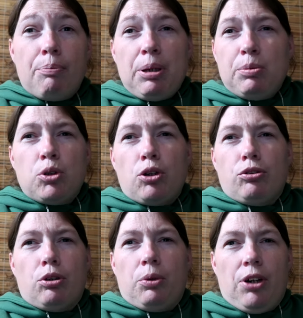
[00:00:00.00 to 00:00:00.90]
people don't
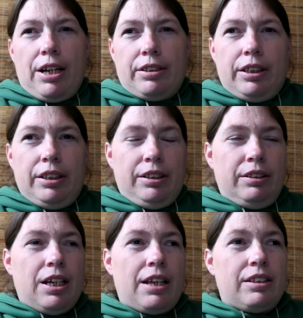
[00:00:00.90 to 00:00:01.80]
know we're out at
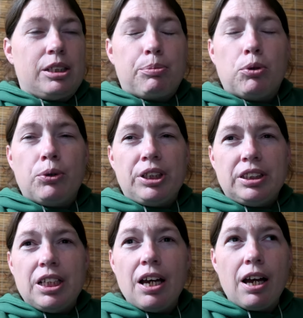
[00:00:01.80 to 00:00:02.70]
Eden at this point.